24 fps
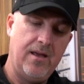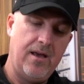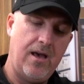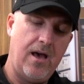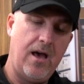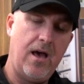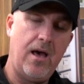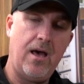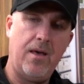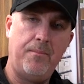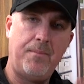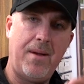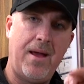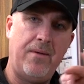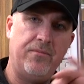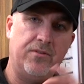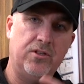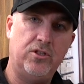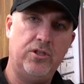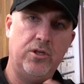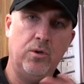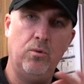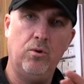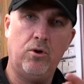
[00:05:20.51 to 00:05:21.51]
about
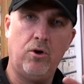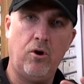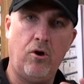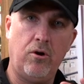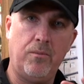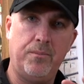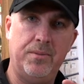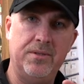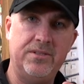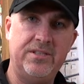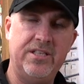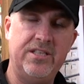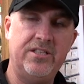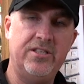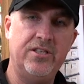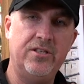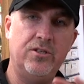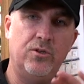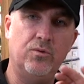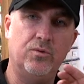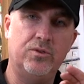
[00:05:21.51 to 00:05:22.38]
the 2 o'clock position.